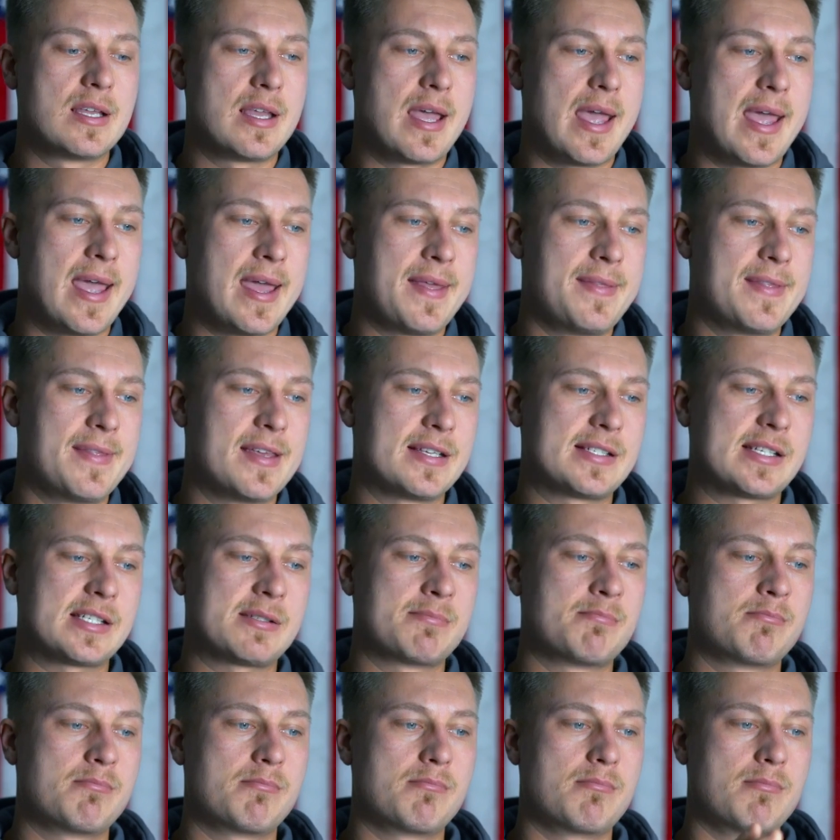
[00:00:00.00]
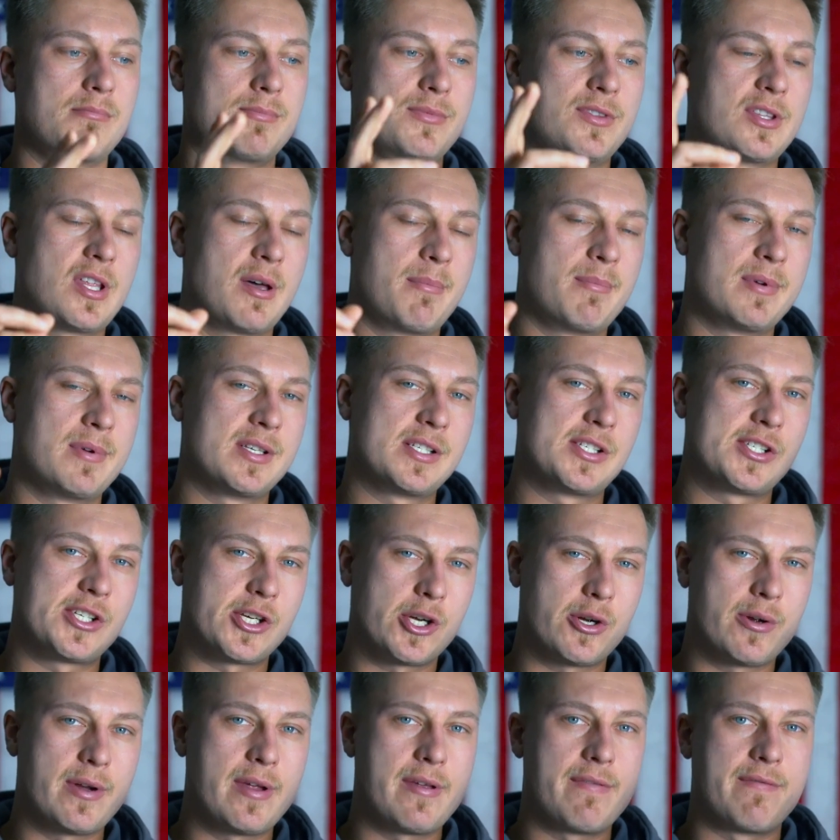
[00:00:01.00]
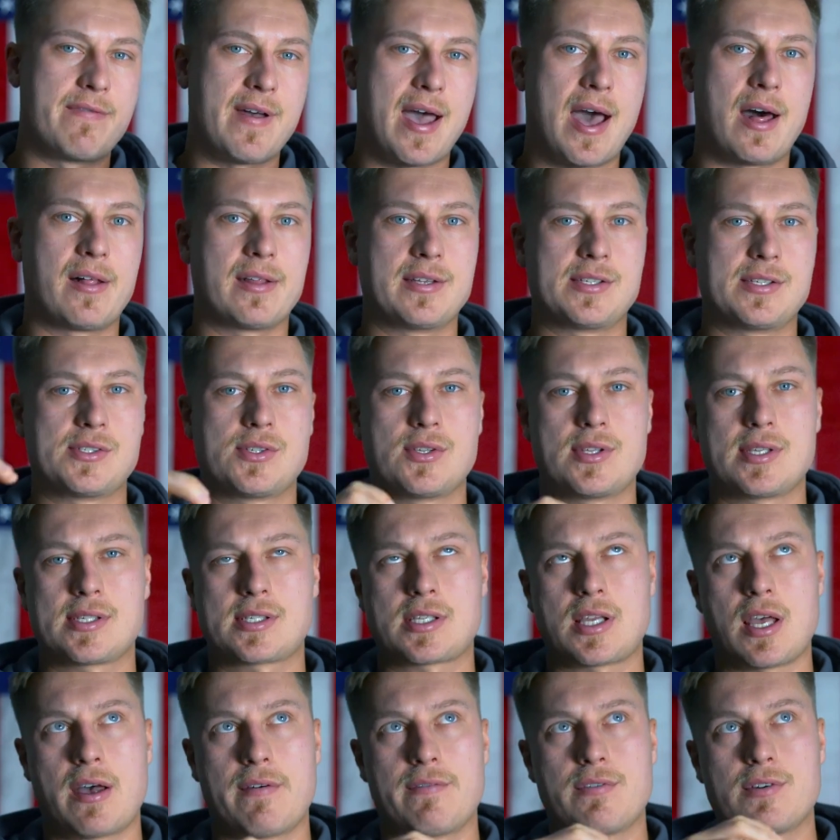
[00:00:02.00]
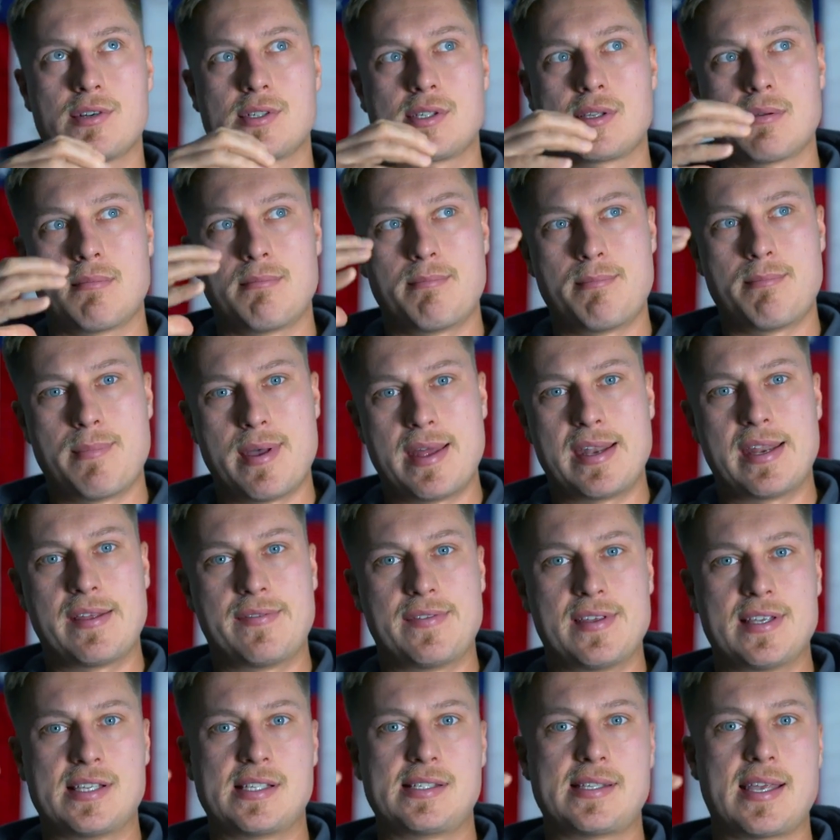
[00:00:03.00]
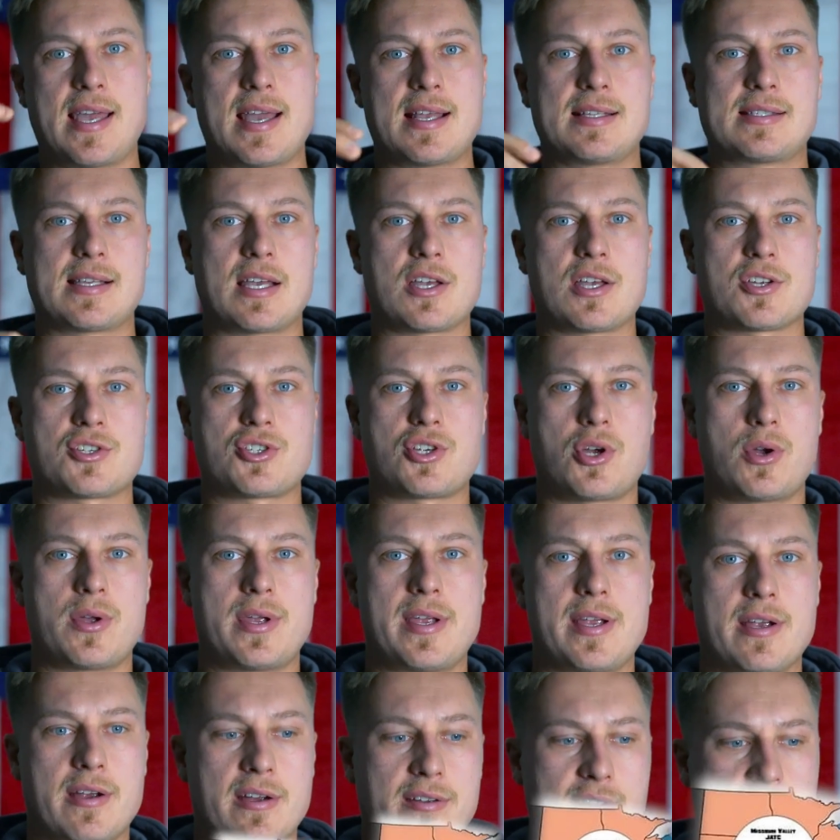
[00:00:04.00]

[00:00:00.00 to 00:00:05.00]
And this is the Missouri Valley. So this covers many of these states. I'll show here